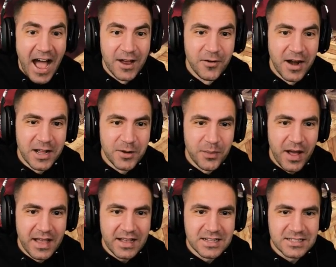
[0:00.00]
I'm riding a
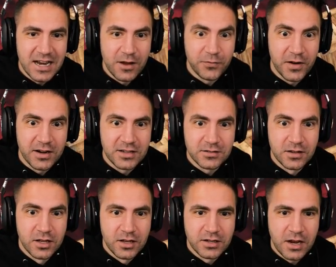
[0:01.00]
bike. It's not very,
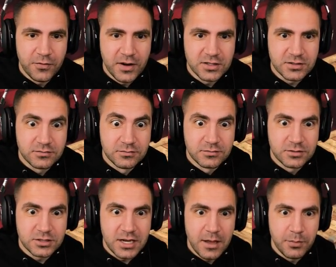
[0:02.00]
not very
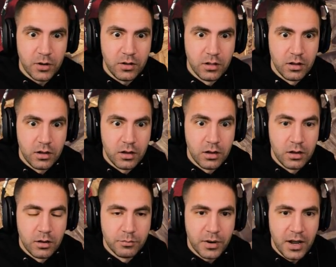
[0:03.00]
stable,
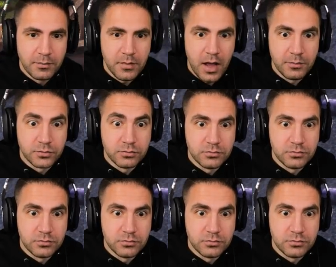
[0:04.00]
but I'm, I'm,